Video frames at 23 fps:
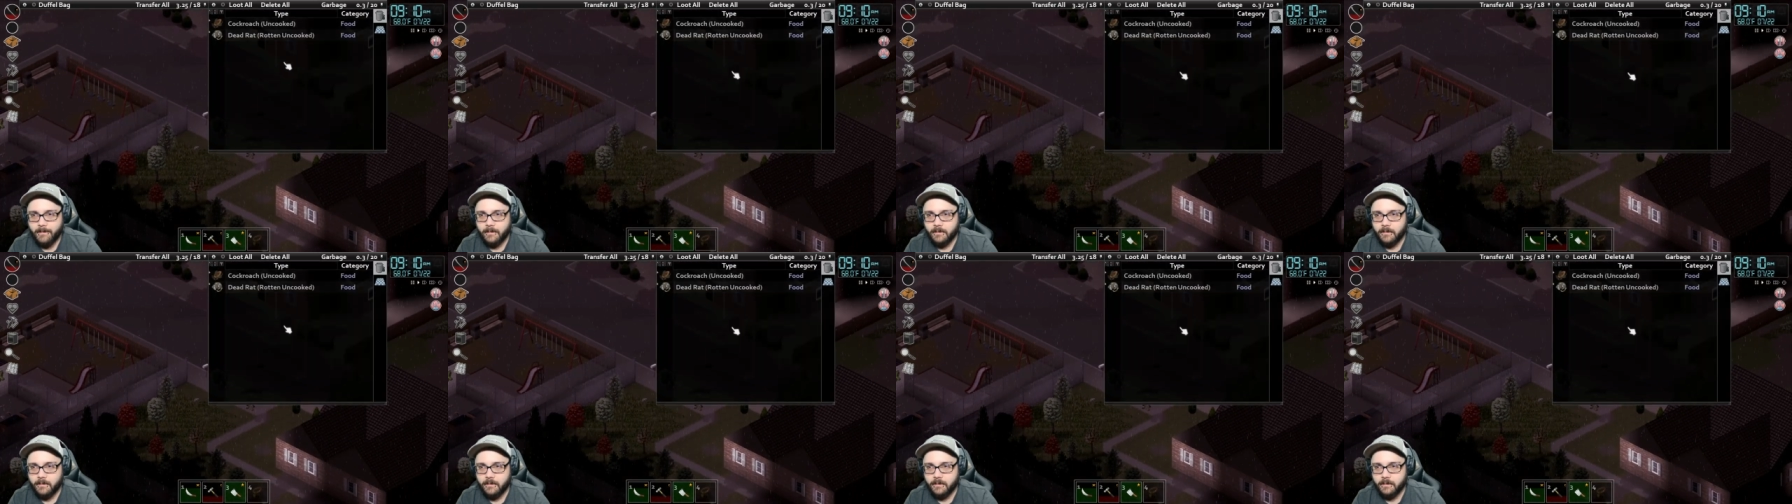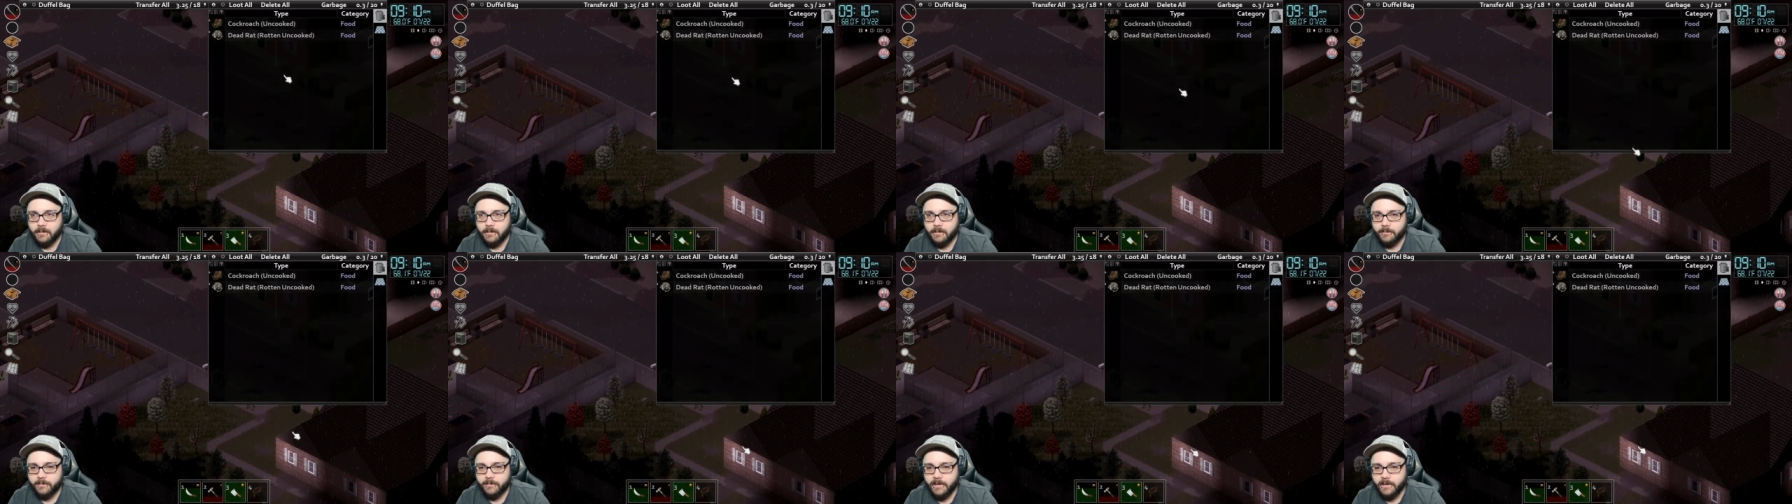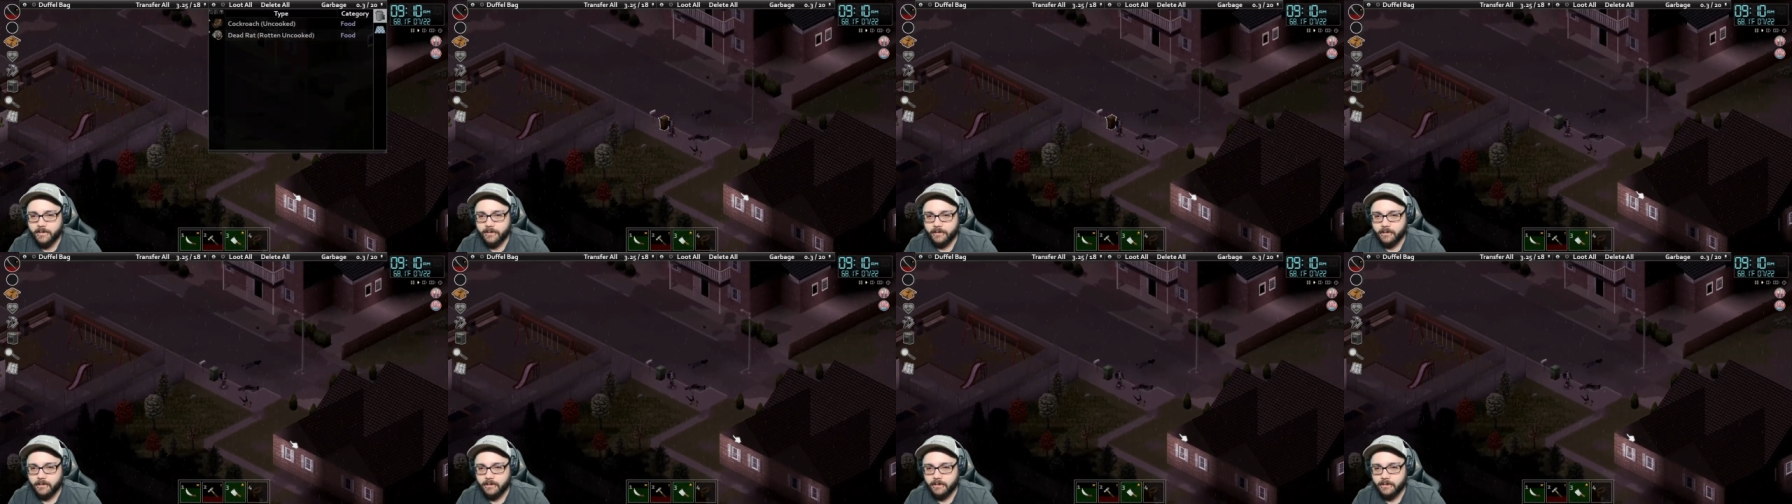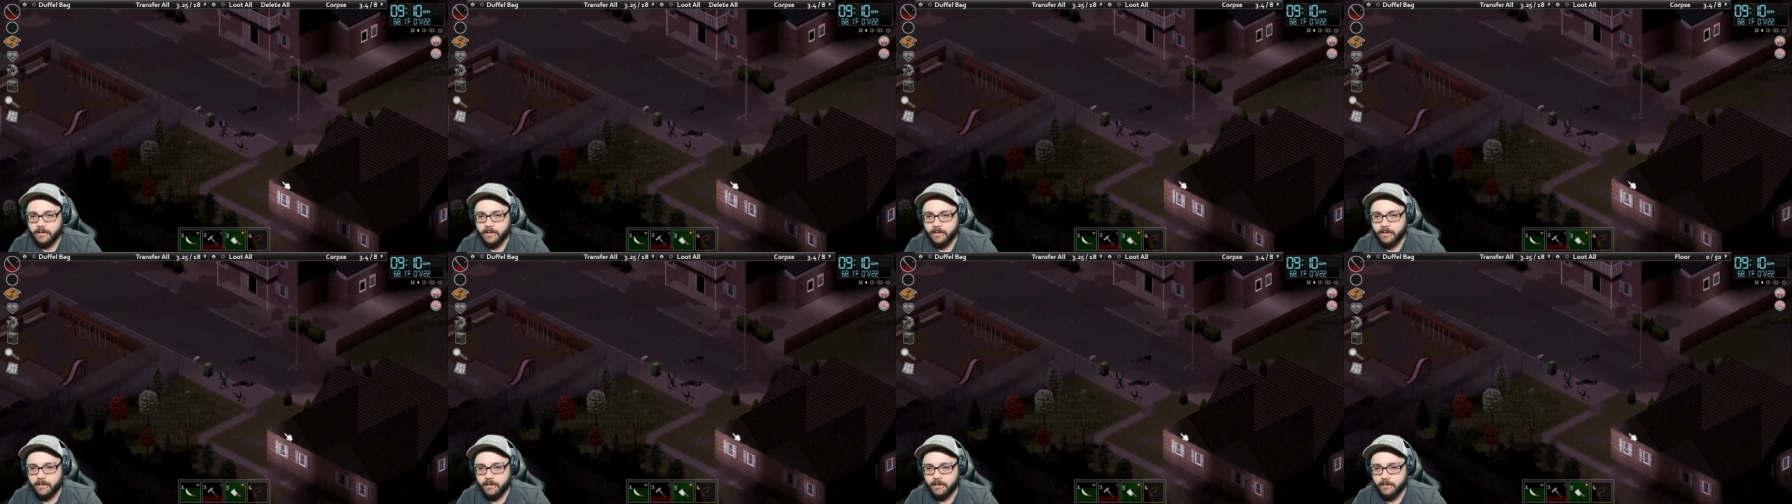Uh, nothing in
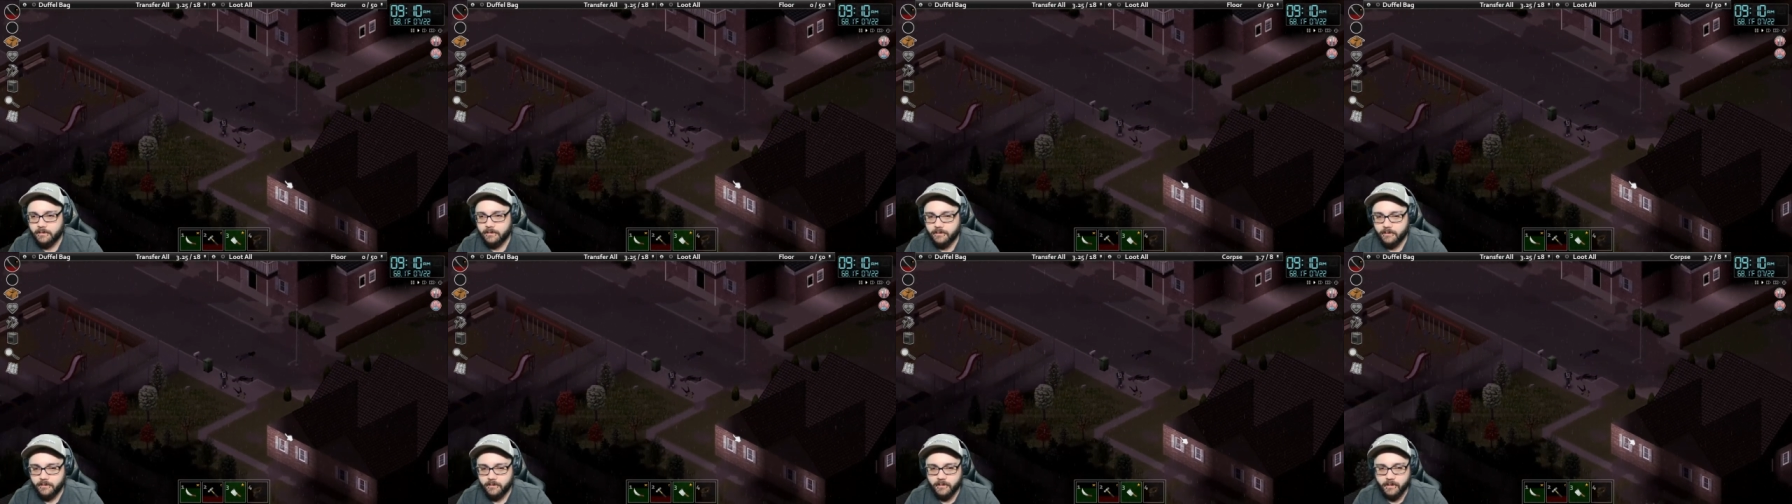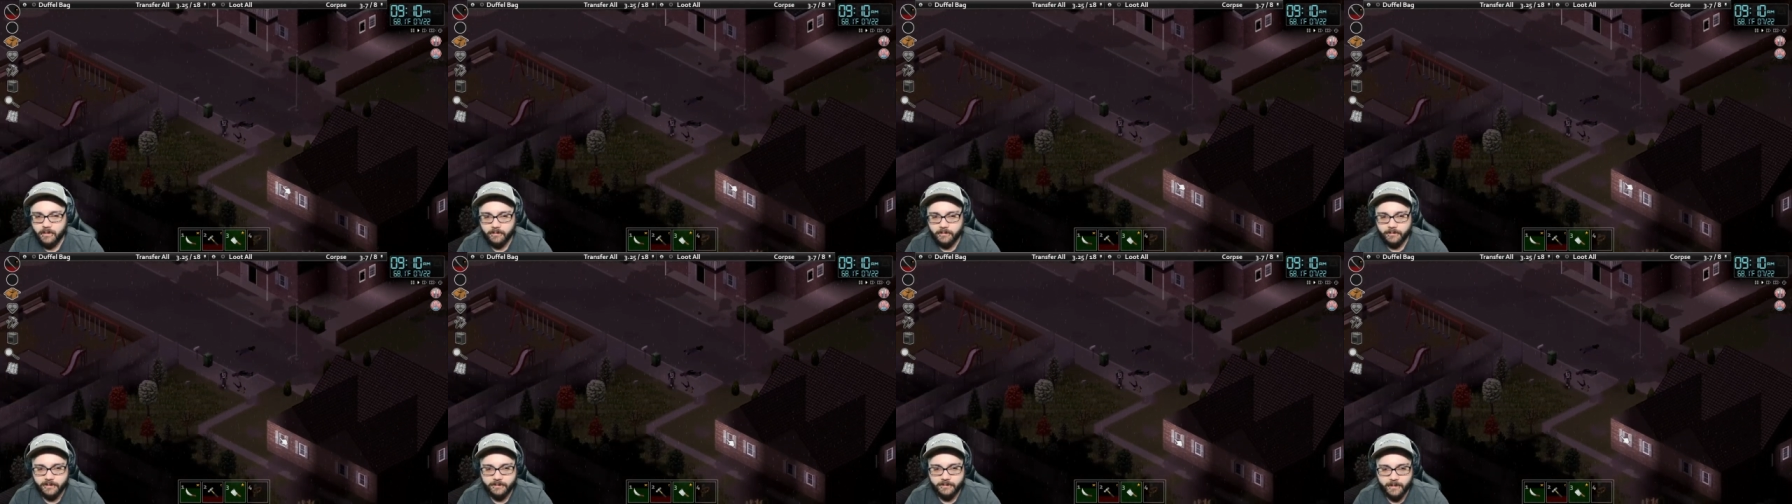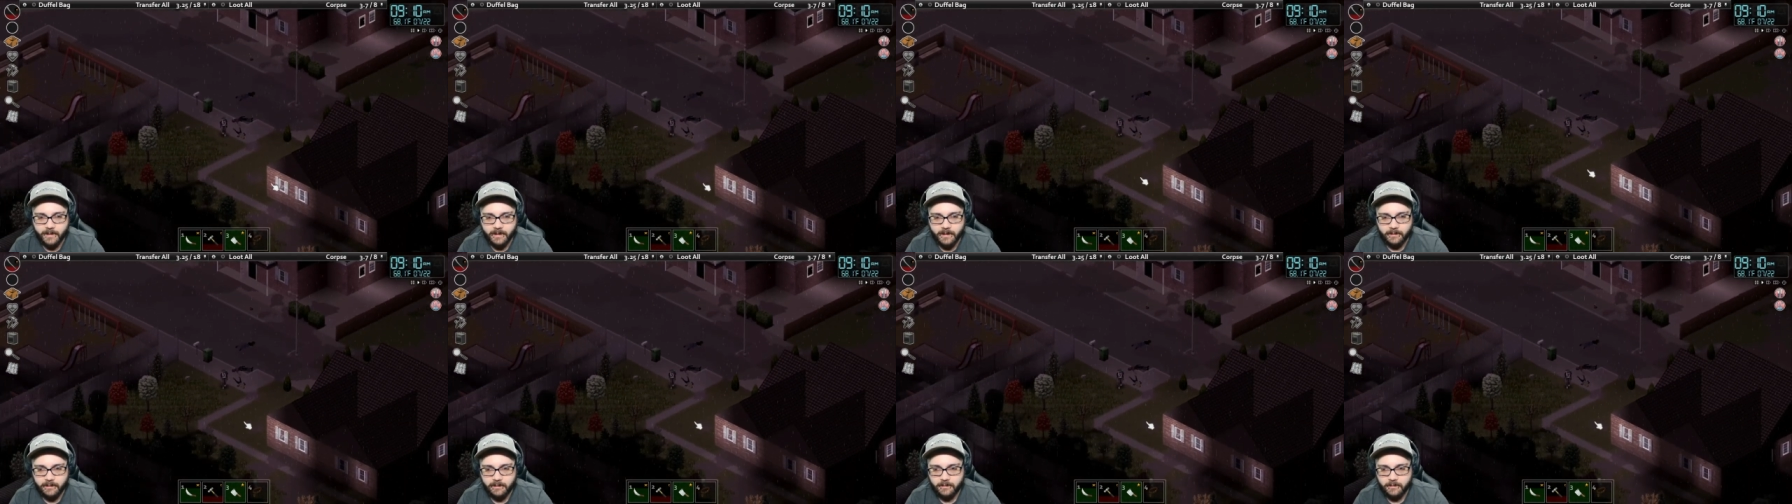there. No garbage bag